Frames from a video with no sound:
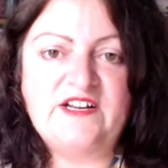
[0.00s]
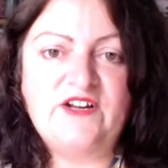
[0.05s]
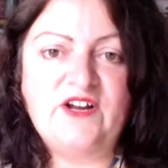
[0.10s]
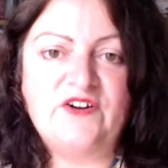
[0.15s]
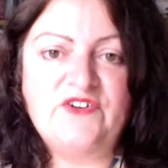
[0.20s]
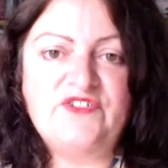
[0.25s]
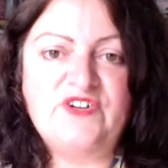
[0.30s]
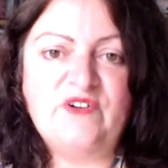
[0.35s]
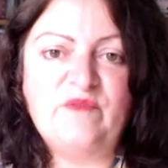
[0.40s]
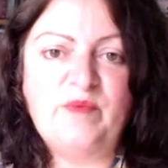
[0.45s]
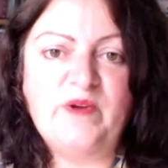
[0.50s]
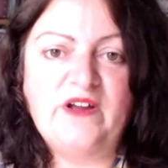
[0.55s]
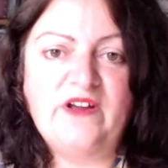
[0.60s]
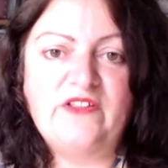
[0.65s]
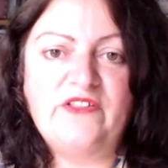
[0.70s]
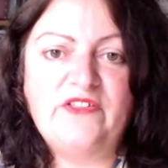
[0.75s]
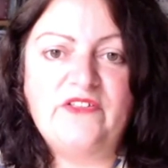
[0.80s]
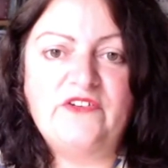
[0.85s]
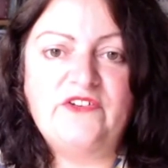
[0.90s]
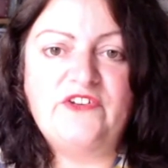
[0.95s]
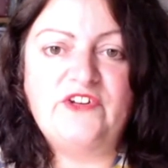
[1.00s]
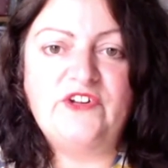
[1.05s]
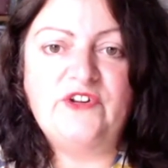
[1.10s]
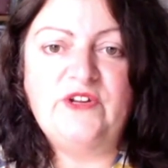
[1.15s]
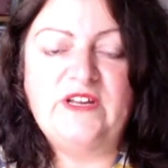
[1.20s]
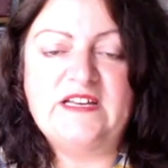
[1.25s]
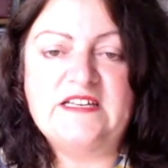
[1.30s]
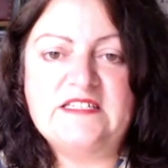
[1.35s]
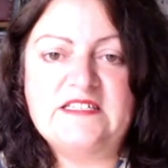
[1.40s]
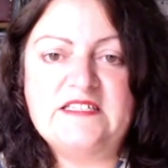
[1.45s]
and country of birth 2
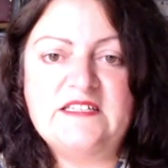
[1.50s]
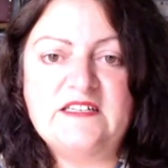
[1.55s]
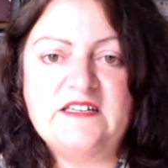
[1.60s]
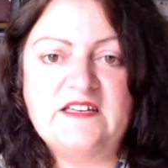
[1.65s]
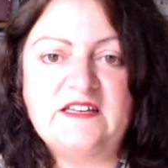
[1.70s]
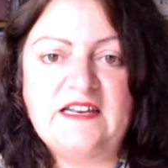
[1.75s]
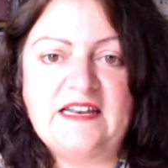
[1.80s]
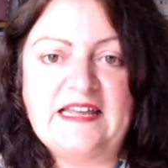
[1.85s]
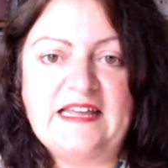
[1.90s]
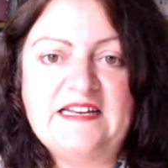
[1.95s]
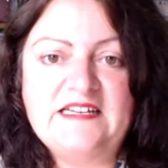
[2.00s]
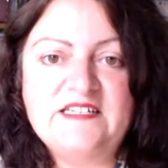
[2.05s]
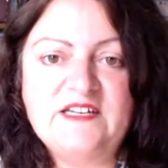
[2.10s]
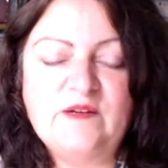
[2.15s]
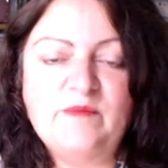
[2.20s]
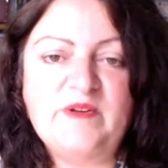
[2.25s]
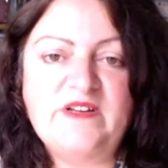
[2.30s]
years later,